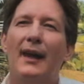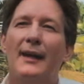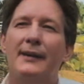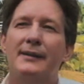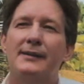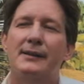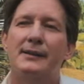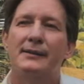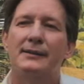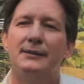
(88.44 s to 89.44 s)
And
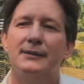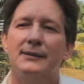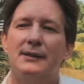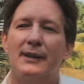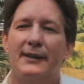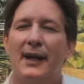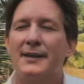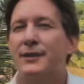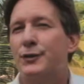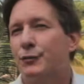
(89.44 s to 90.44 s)
it
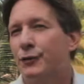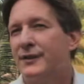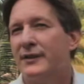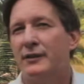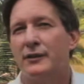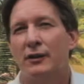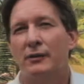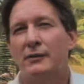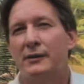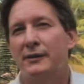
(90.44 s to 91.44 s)
has its roots in
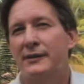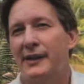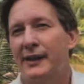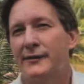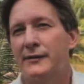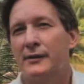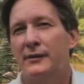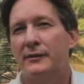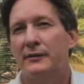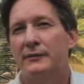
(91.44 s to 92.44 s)
yoga and
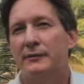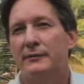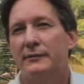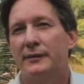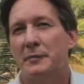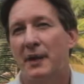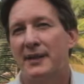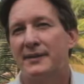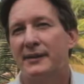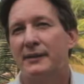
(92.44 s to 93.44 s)
tantra,
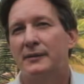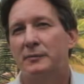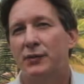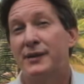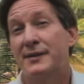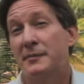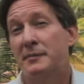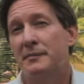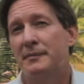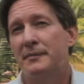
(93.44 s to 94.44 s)
vipassana, Buddhism.